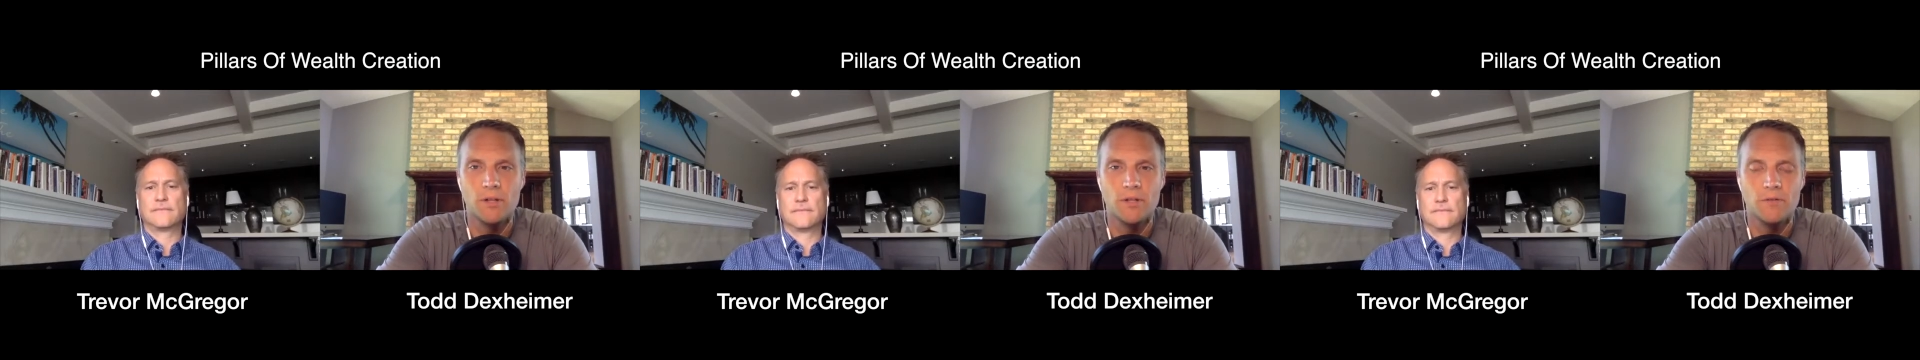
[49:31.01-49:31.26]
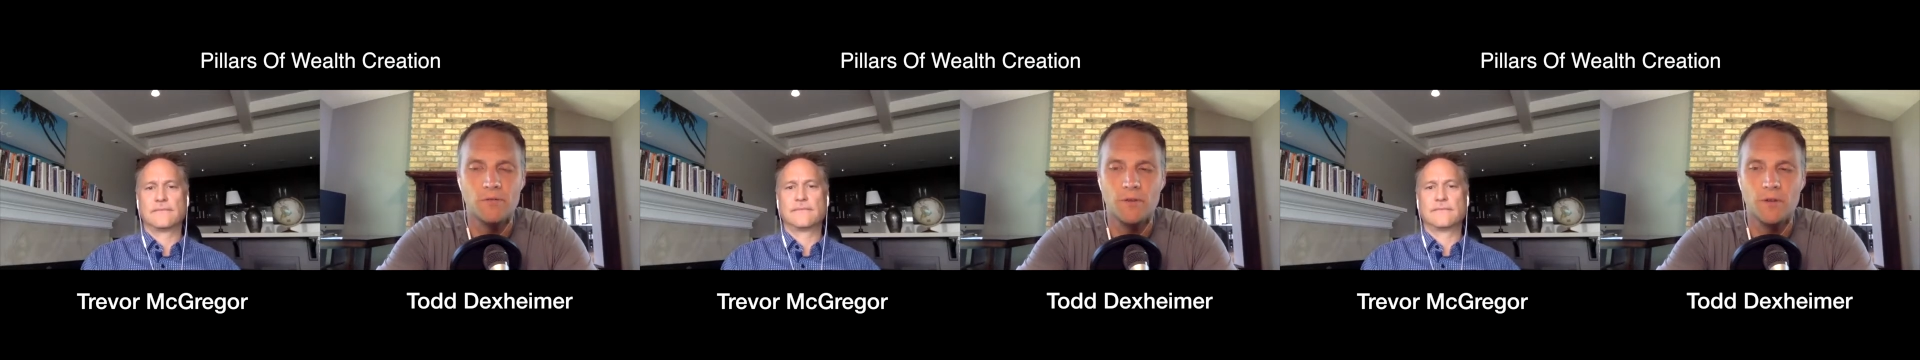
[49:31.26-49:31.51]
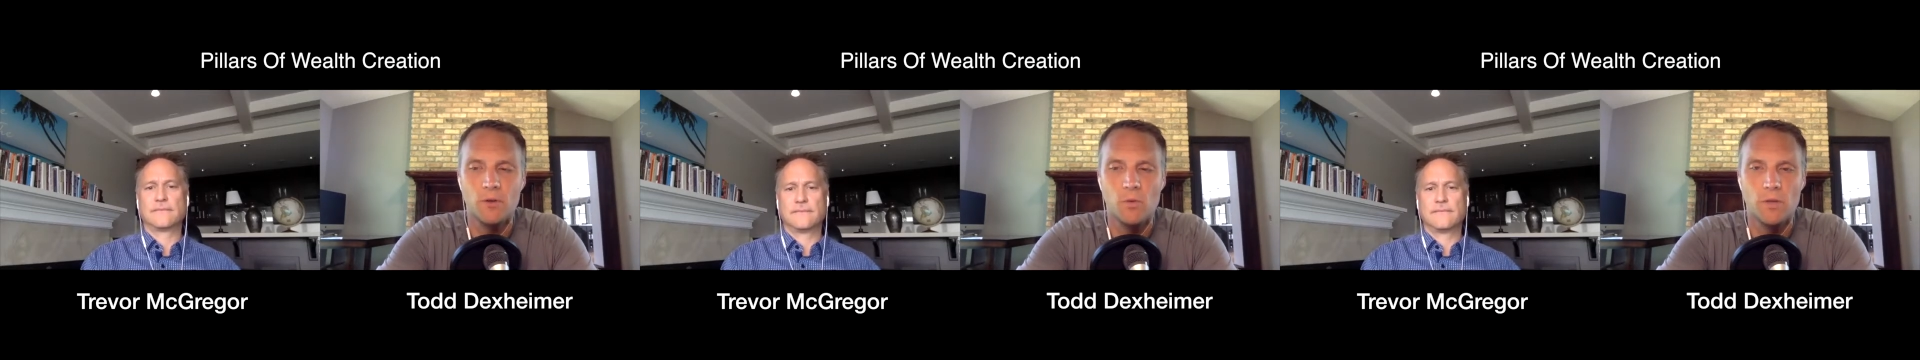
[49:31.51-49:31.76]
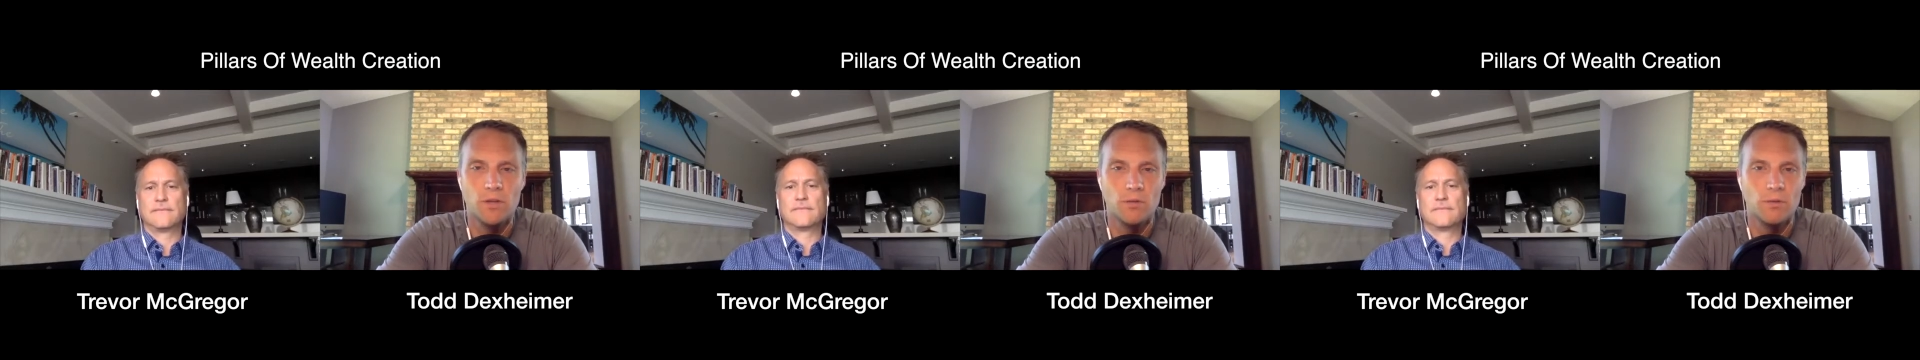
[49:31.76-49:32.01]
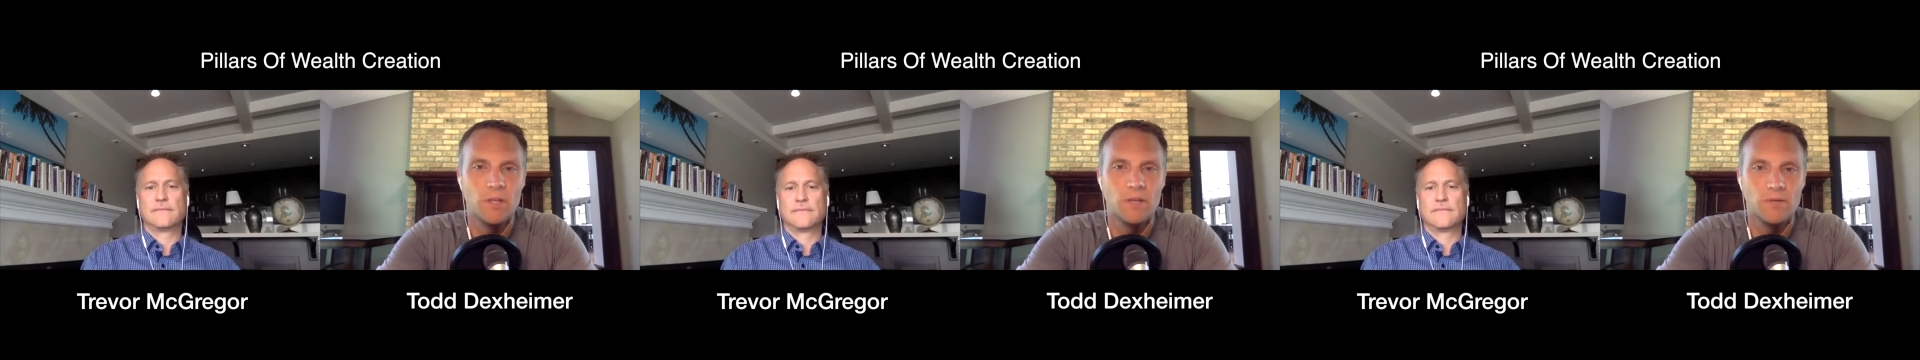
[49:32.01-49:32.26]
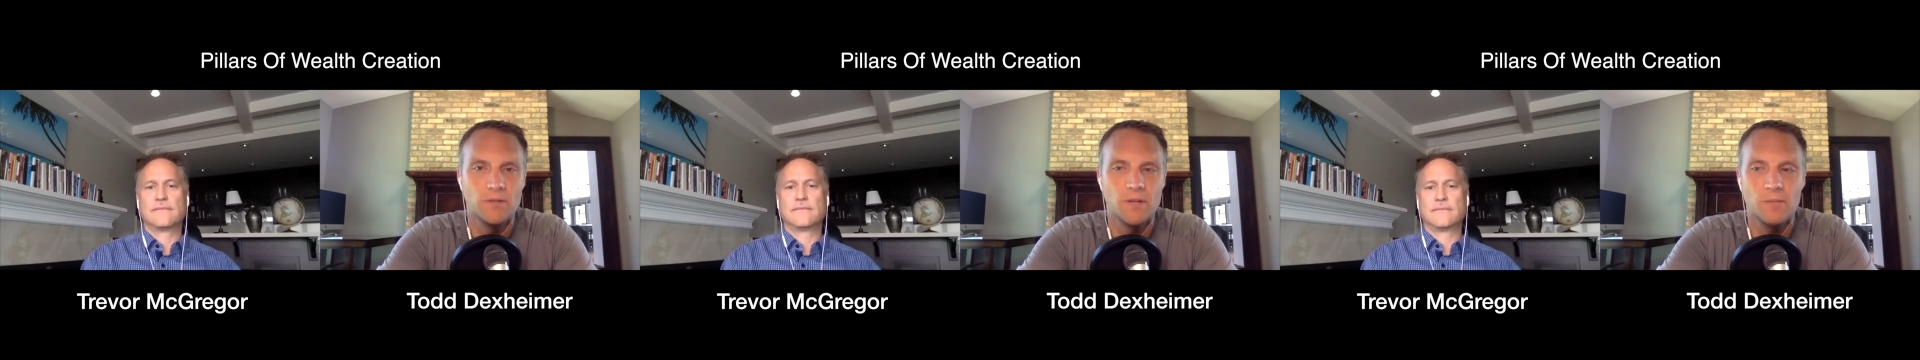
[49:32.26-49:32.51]
Speaker 1: it feel when you give
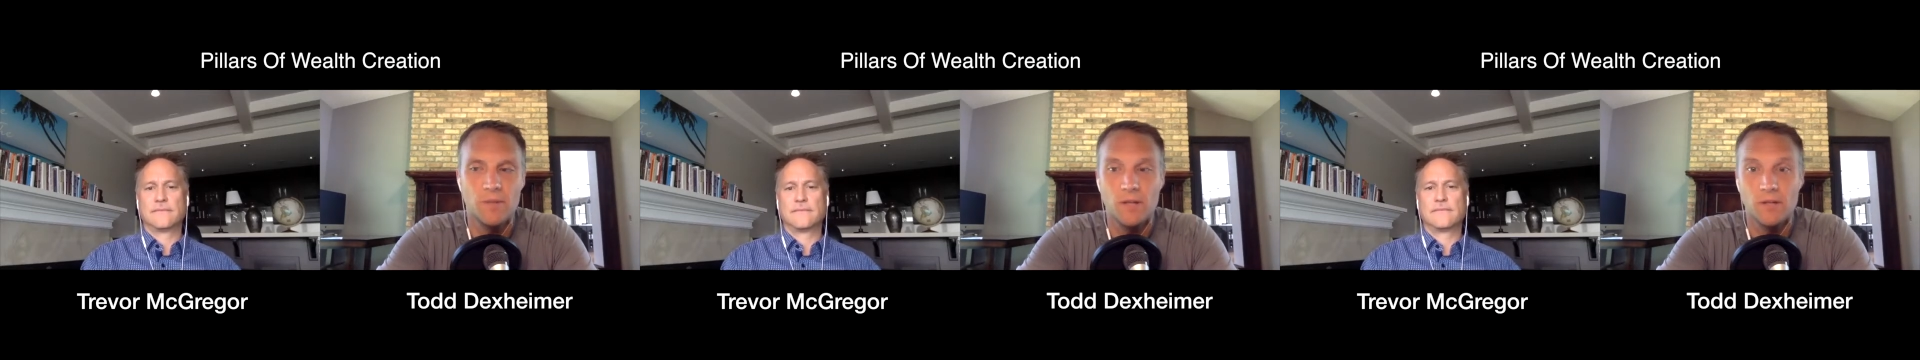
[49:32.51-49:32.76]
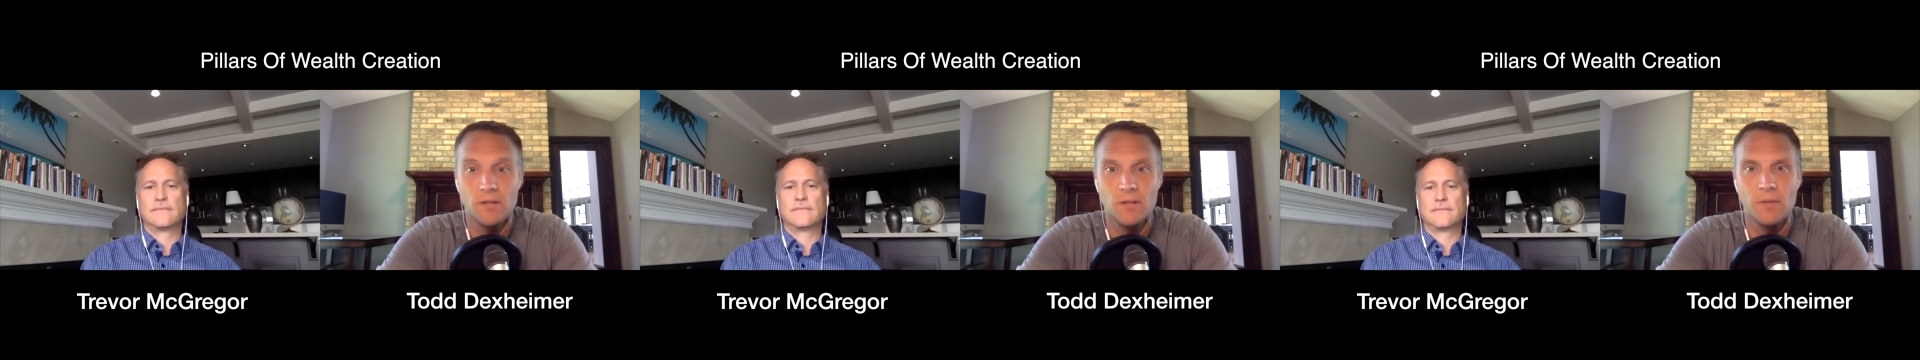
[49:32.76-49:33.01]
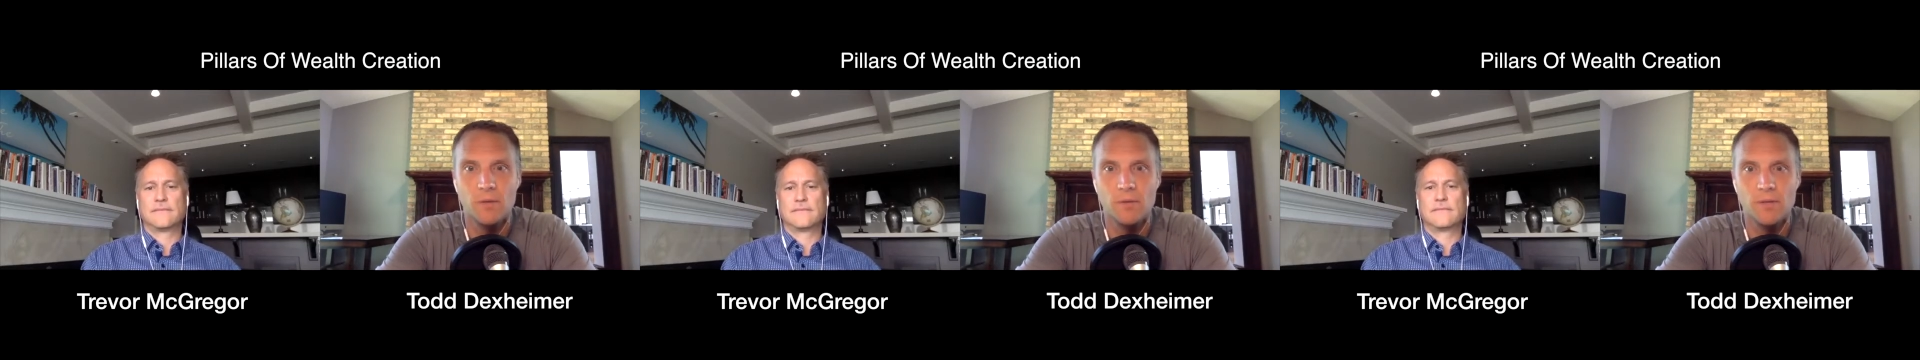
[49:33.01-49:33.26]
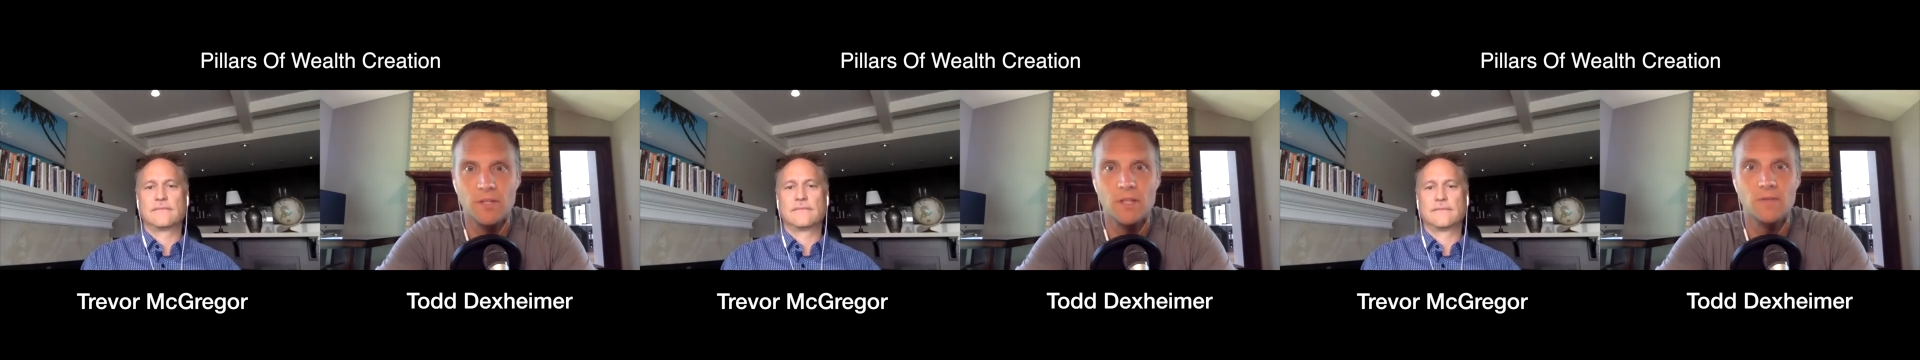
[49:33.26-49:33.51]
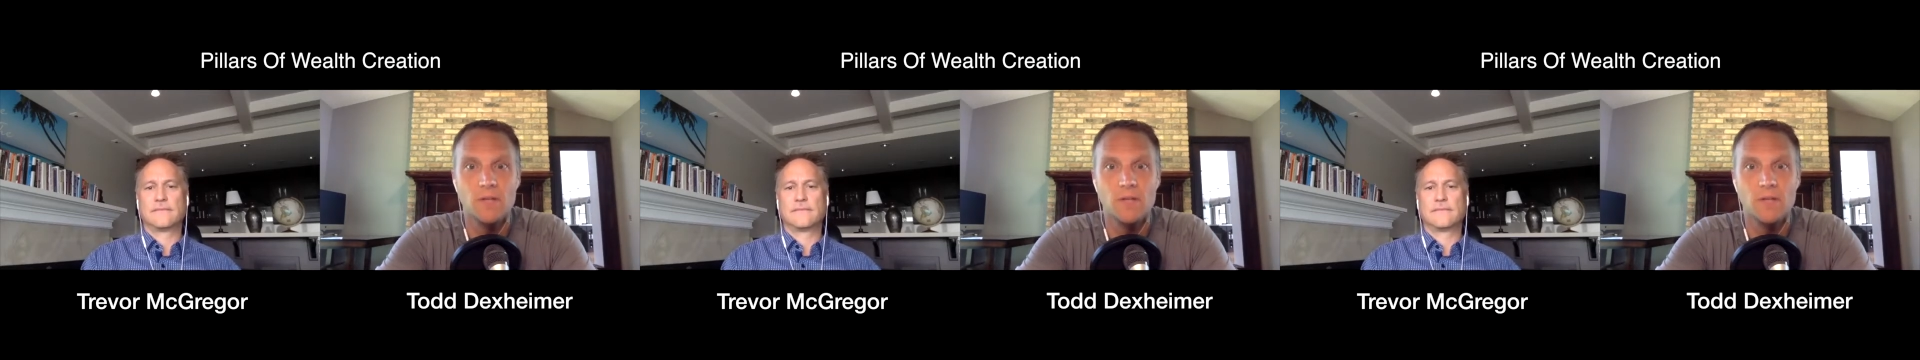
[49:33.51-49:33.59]
something and somebody receives